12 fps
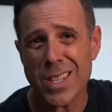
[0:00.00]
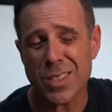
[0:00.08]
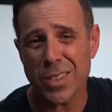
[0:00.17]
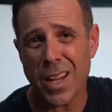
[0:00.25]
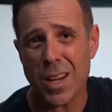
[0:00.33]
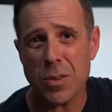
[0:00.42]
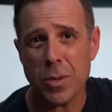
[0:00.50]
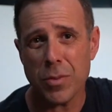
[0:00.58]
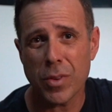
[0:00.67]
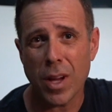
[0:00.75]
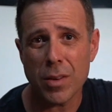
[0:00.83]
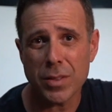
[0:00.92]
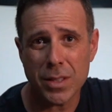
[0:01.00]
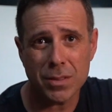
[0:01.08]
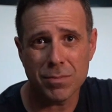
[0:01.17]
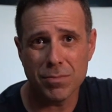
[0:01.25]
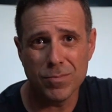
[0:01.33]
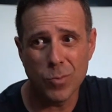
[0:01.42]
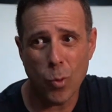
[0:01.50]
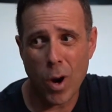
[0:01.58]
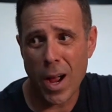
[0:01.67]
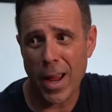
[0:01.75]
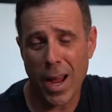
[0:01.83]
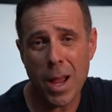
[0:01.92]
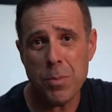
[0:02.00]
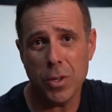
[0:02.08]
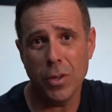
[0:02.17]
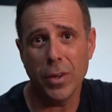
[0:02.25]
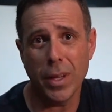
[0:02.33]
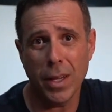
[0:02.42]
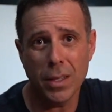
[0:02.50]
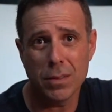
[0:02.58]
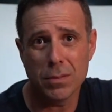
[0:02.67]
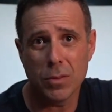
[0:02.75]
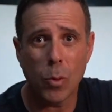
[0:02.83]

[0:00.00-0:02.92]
so now we've covered why I'm doing it,